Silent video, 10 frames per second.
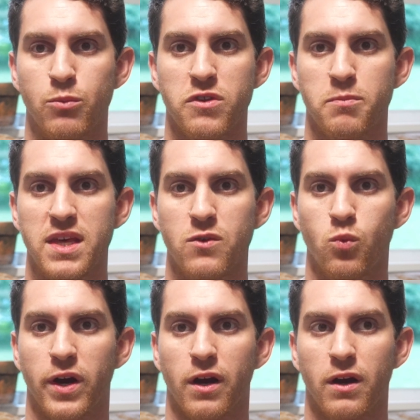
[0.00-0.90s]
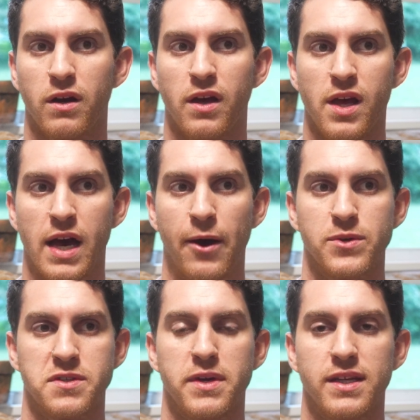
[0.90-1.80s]
with me, where I
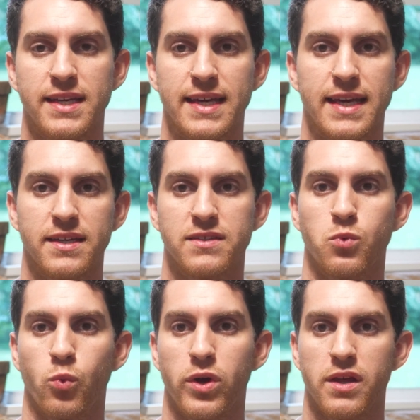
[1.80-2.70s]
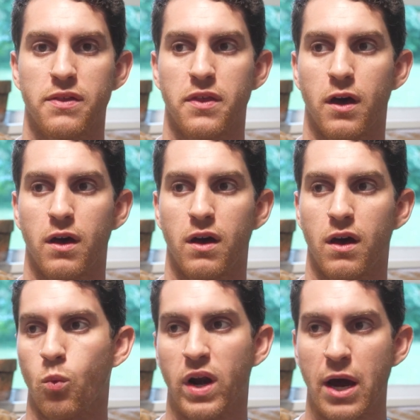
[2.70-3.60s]
was immediately hit with
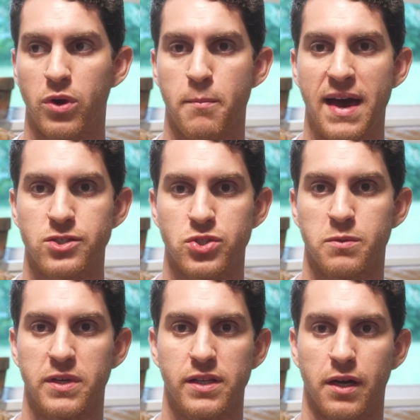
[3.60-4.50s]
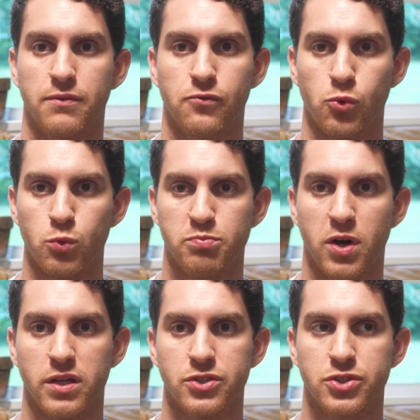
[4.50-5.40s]
what I would imagine to be like a fruit
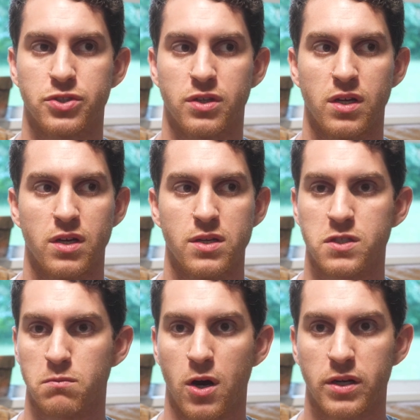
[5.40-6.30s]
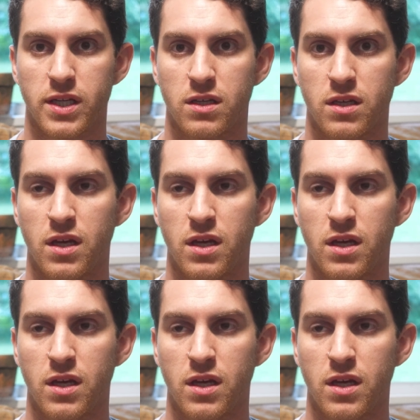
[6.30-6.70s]
punch Smartie.